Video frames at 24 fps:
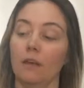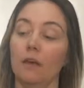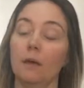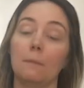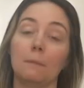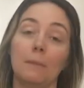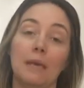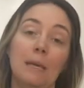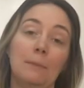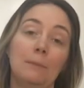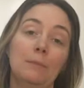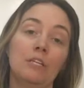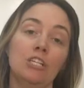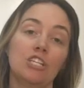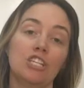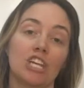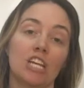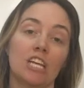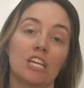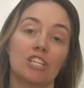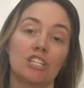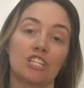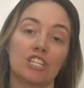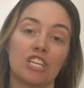People
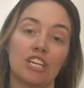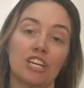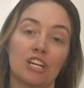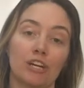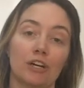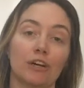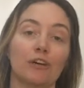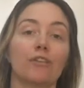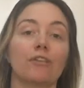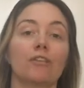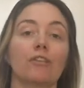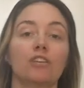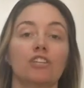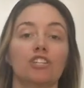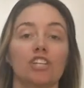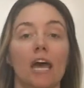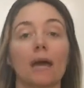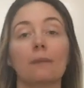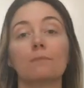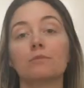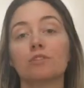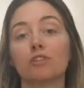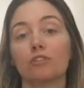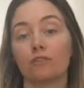change the Earth,
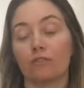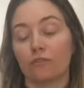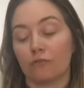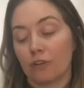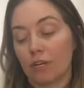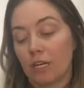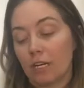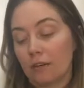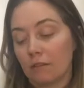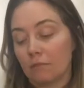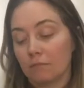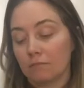Chapter 3.